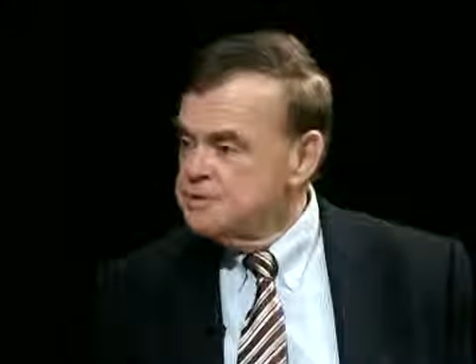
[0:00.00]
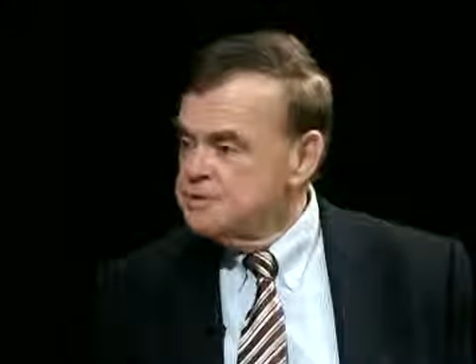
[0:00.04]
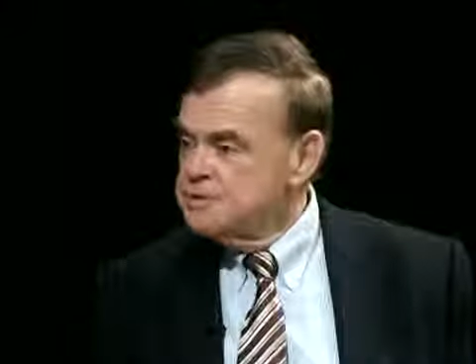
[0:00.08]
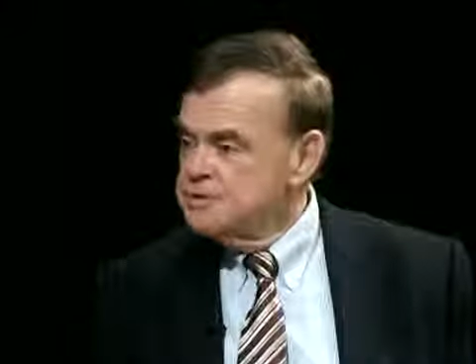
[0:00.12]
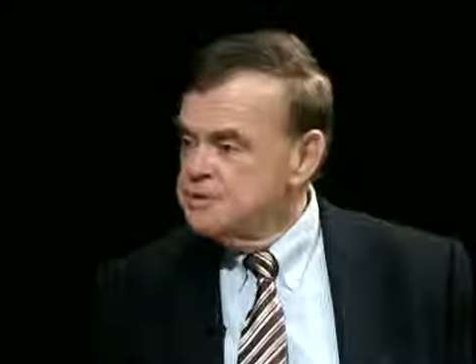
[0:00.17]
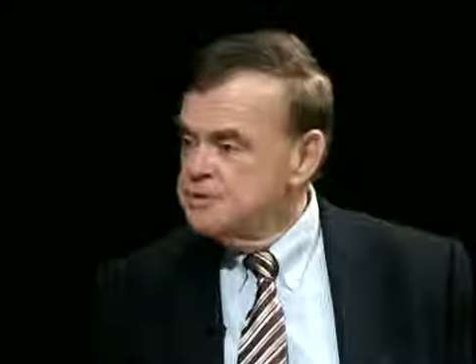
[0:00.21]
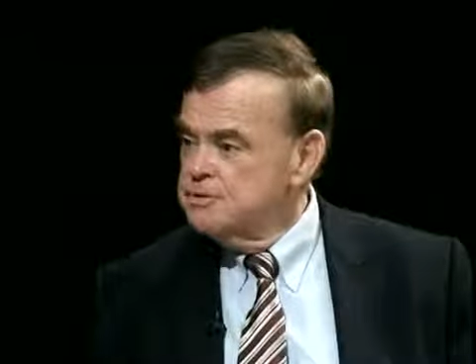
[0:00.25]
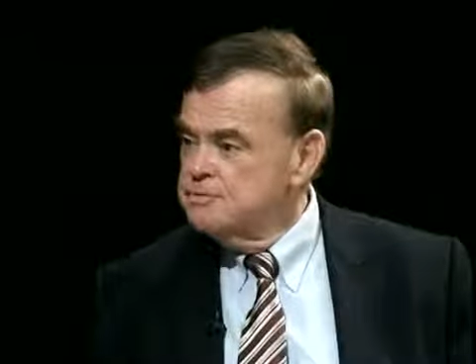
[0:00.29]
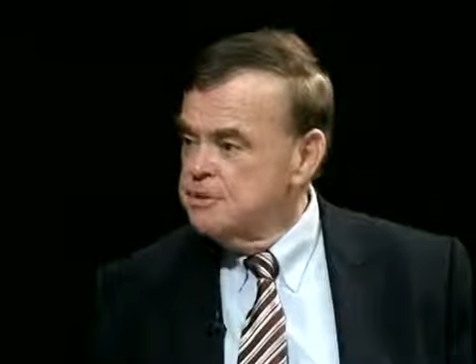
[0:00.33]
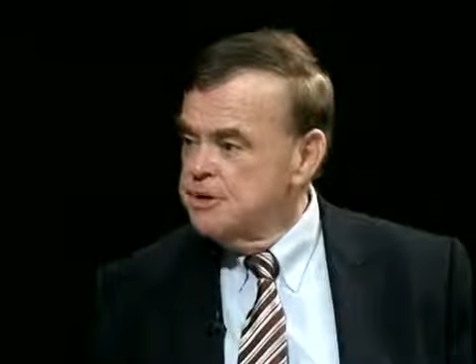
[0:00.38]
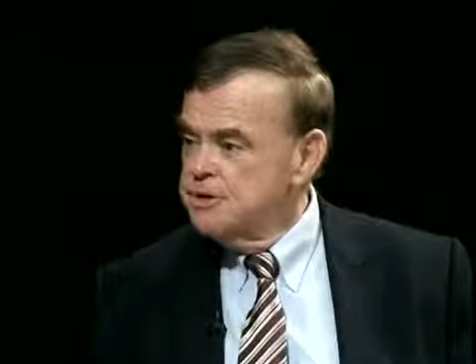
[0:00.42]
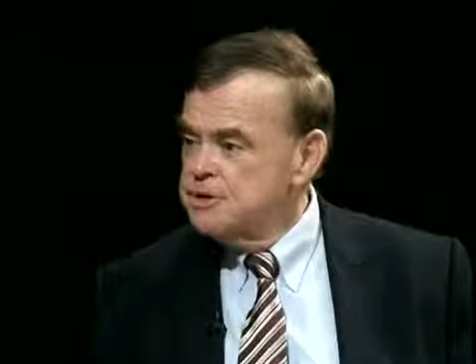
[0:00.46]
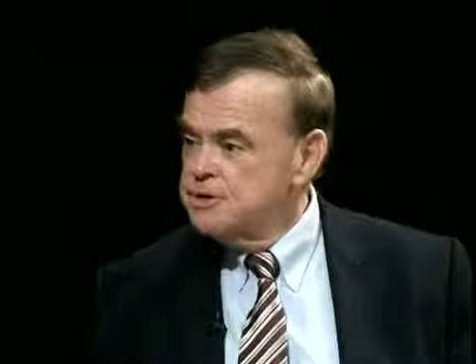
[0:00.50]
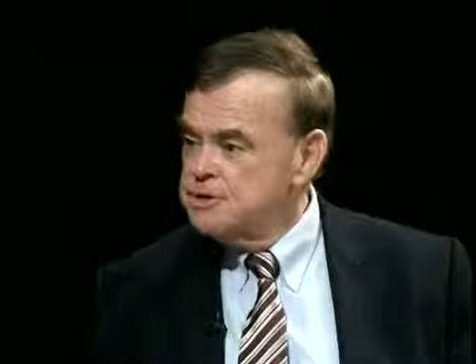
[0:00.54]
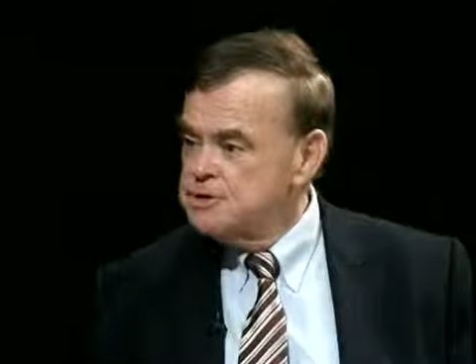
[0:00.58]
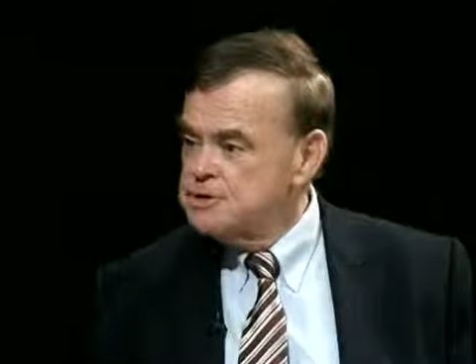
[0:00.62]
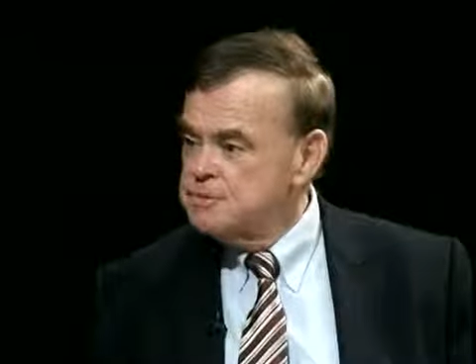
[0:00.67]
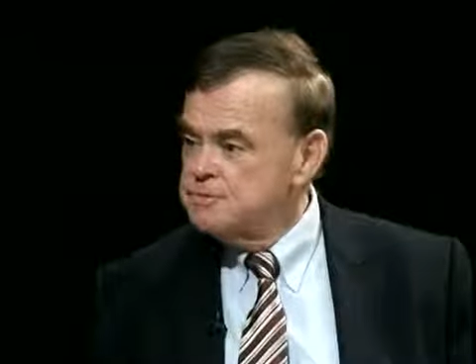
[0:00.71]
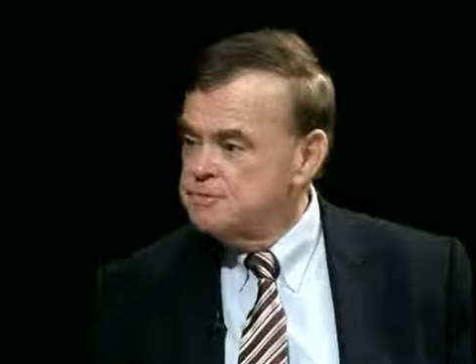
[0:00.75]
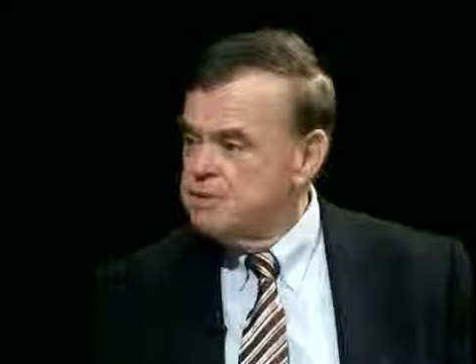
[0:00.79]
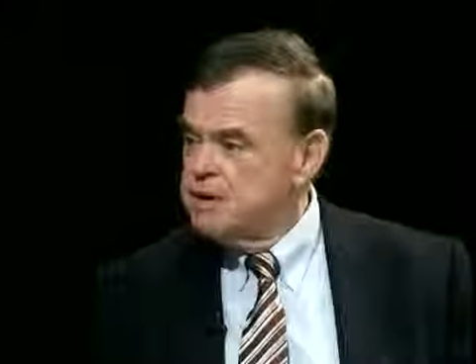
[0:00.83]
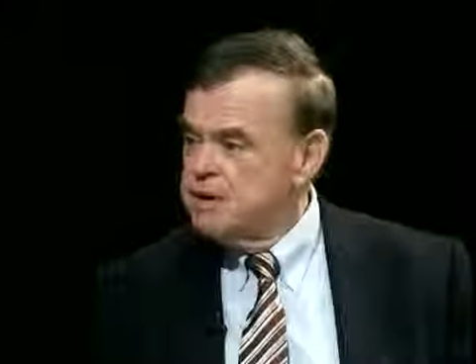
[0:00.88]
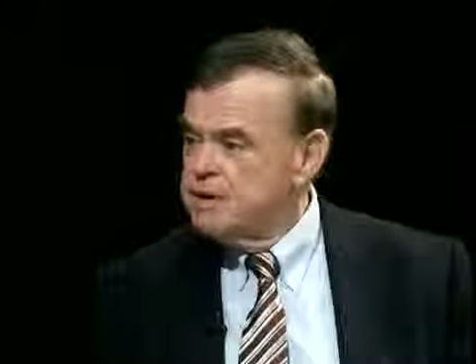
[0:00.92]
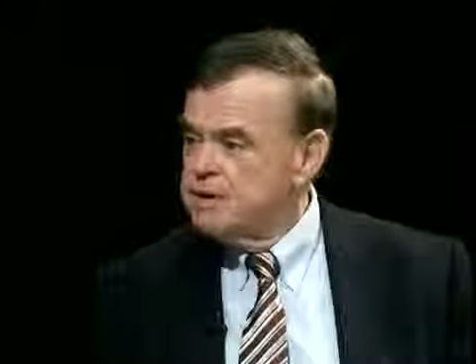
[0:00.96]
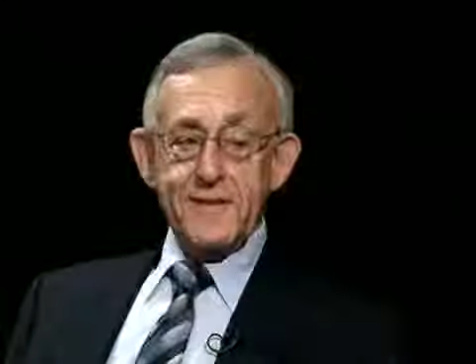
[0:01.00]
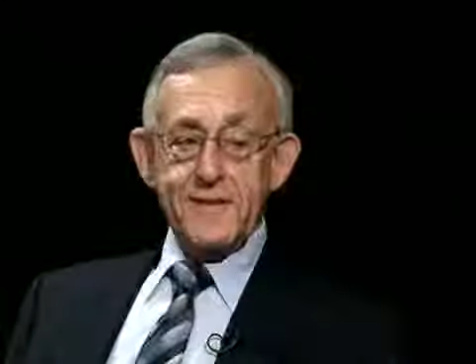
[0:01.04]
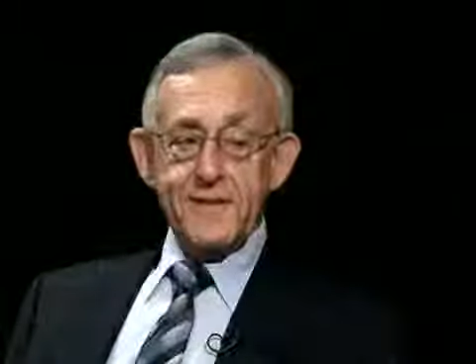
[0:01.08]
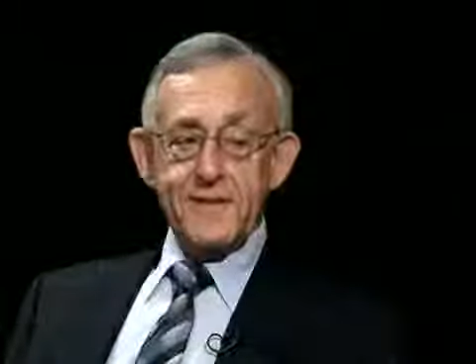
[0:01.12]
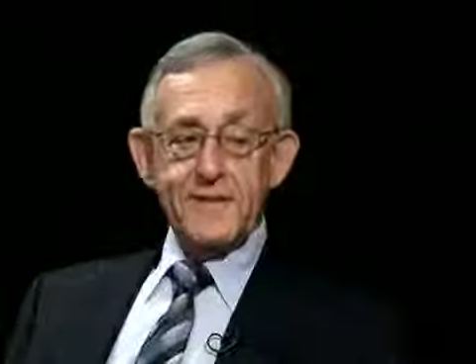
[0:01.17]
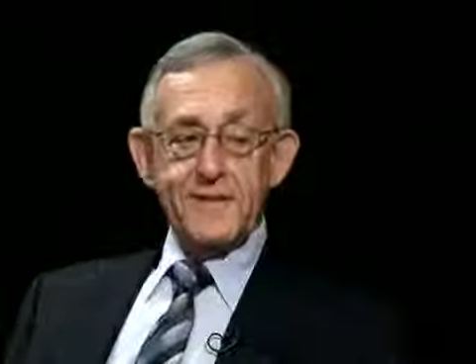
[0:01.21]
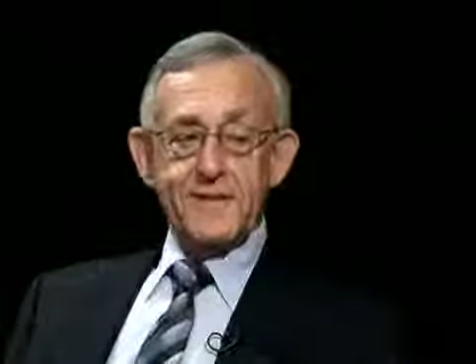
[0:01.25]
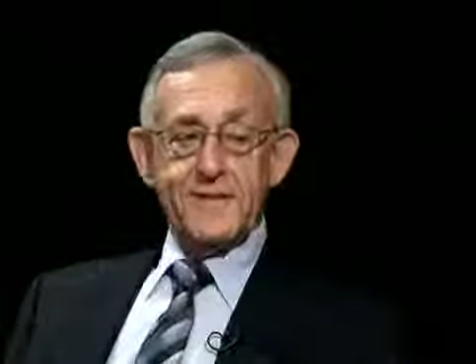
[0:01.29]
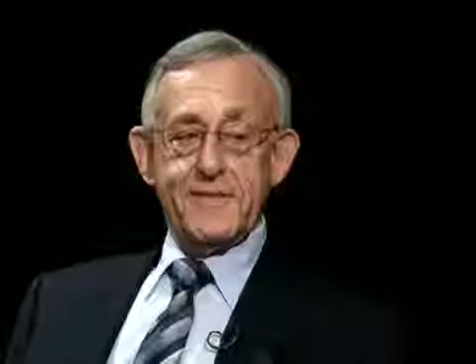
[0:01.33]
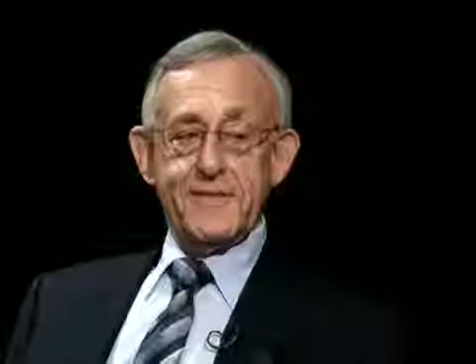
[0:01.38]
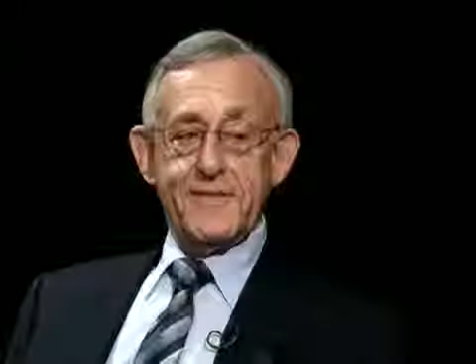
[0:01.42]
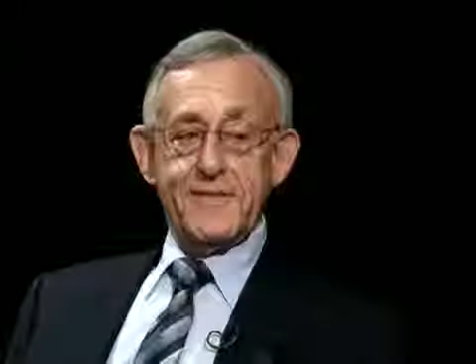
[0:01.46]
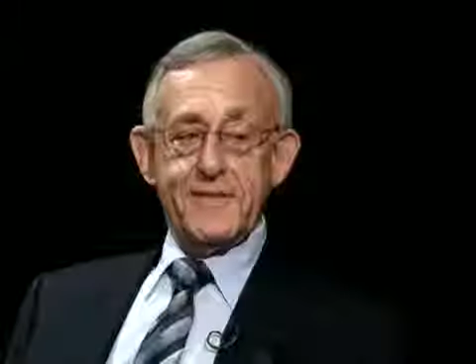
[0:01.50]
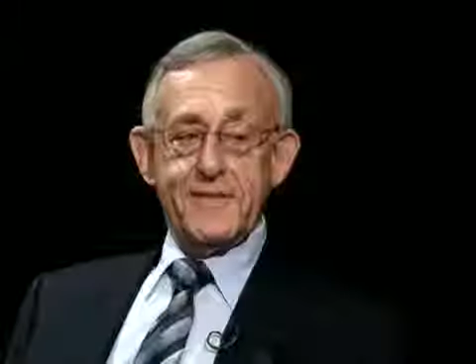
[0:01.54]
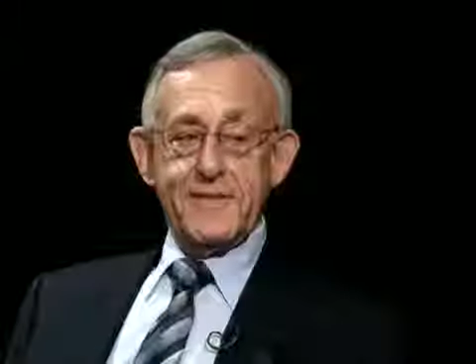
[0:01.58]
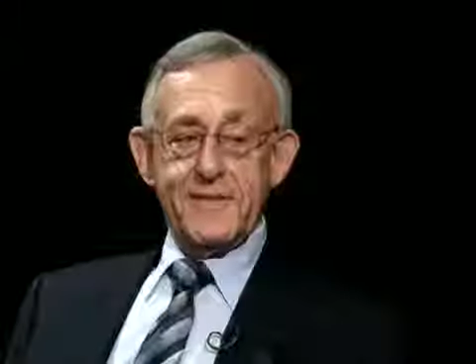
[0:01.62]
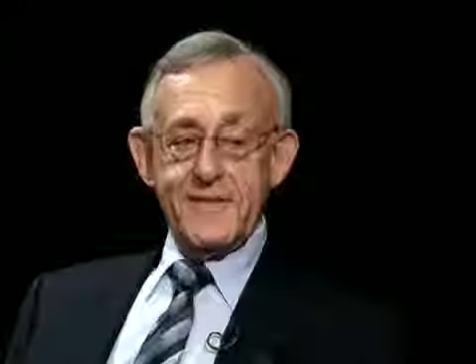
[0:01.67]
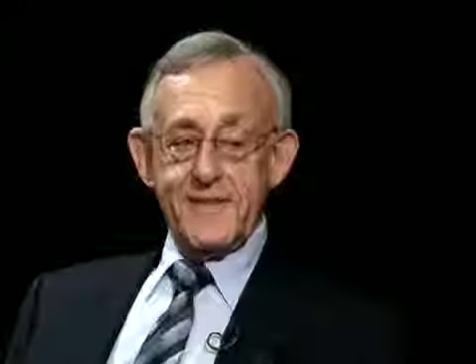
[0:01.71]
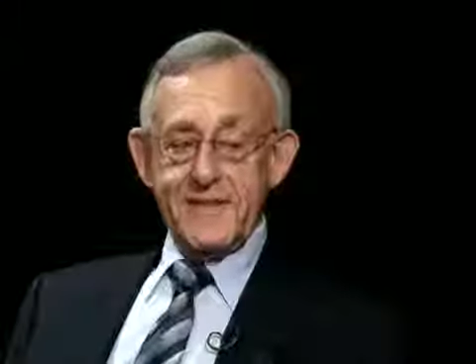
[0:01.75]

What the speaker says: to participate, or?